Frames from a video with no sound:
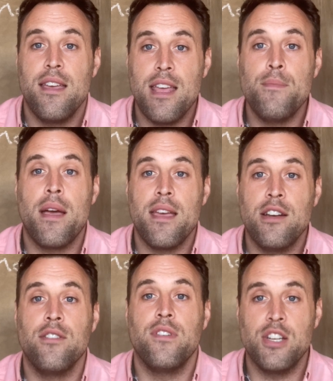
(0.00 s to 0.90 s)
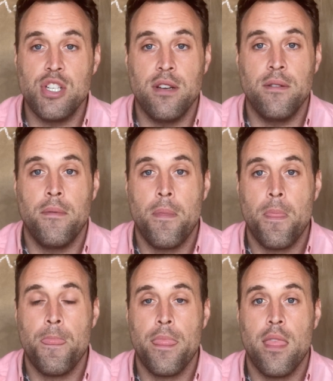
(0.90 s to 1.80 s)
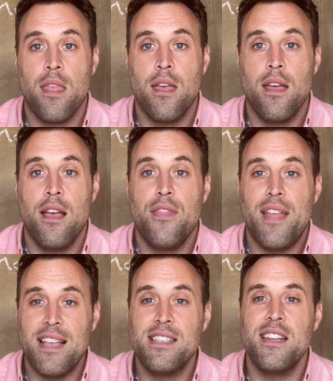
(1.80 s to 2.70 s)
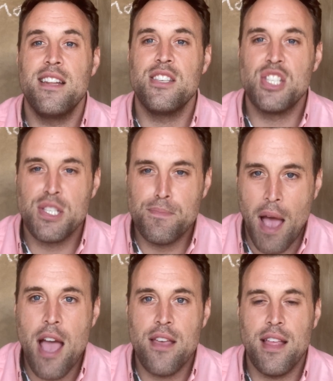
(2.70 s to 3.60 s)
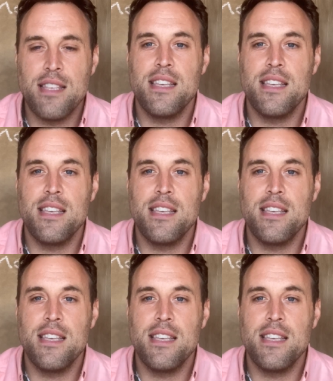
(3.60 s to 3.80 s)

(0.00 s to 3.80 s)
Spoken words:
in my inner vision. That's inspiring.